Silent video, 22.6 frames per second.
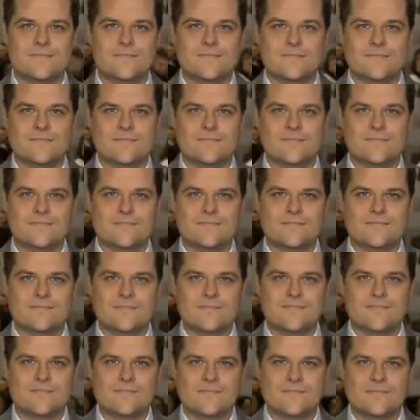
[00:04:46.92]

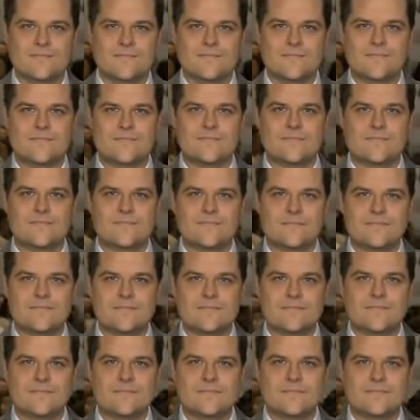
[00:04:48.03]

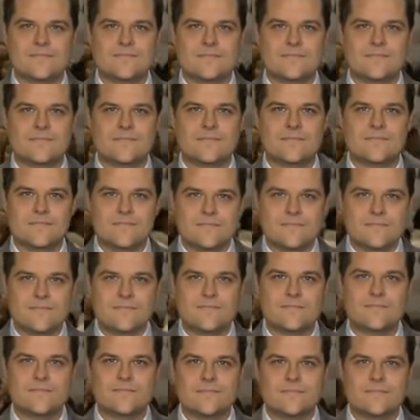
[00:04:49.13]

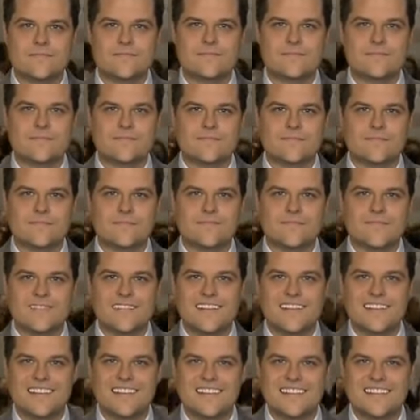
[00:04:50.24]

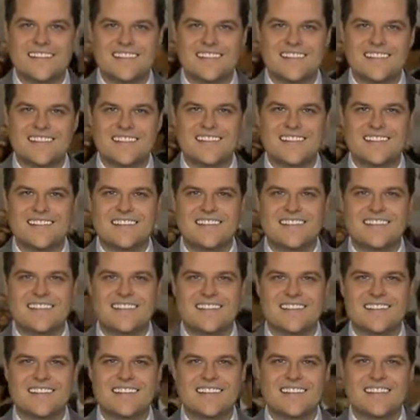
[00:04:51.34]

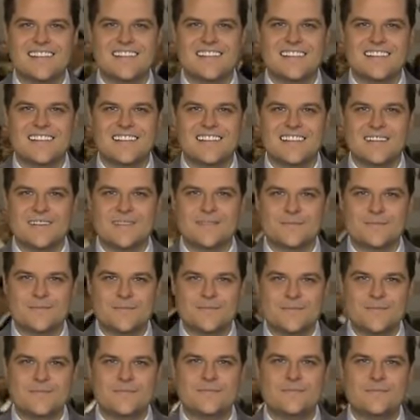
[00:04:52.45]

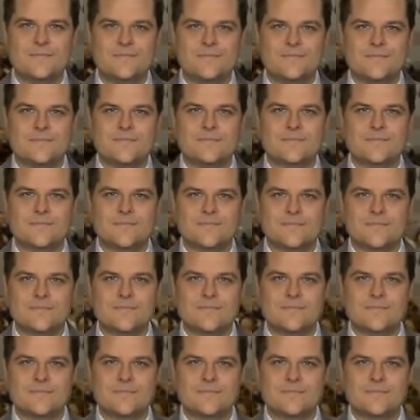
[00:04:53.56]
(silent)